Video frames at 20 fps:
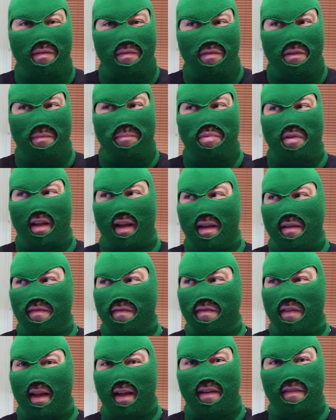probably
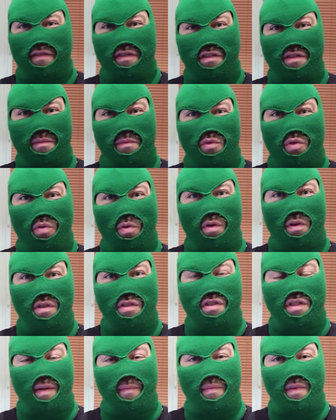flying for some tour or
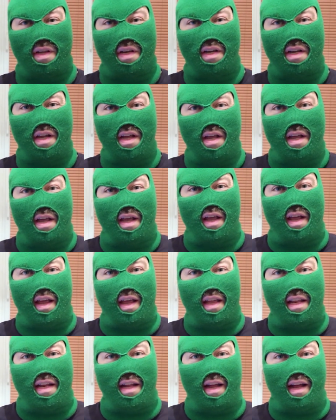something,
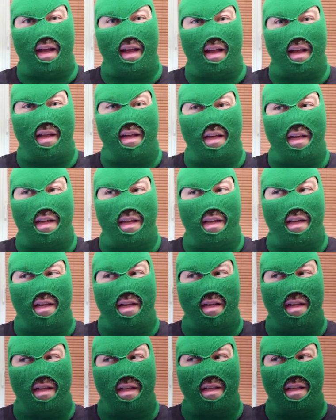and
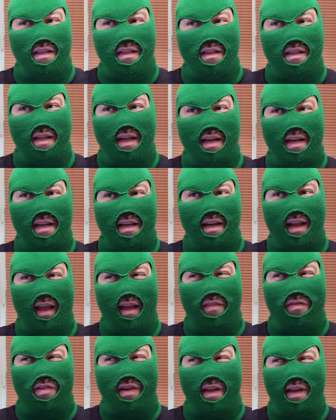they didn't
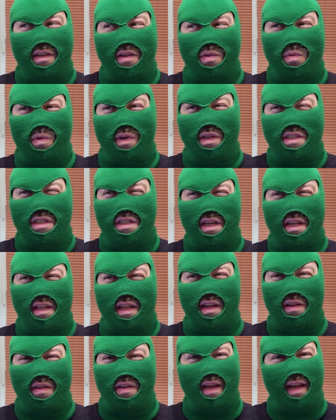have regular whiskey. They
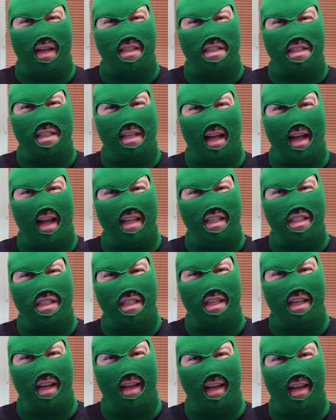only had Scotch,
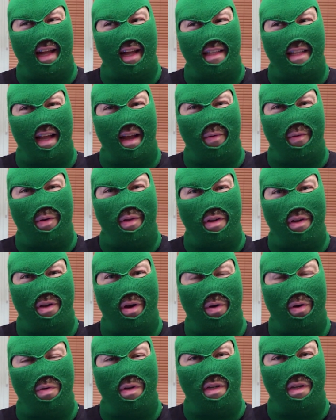and I got that with a
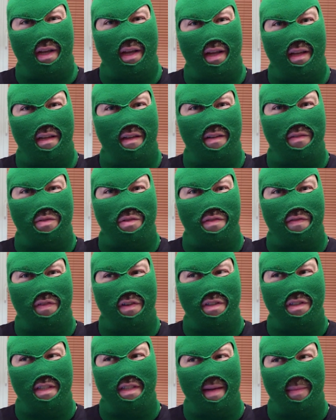Coke, and it was the
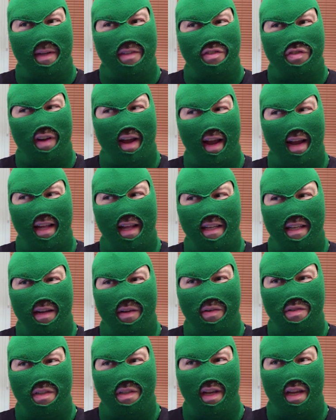first time I tried it, and I
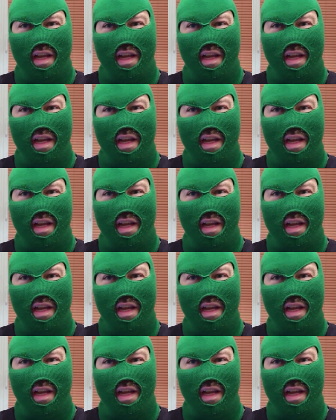was like,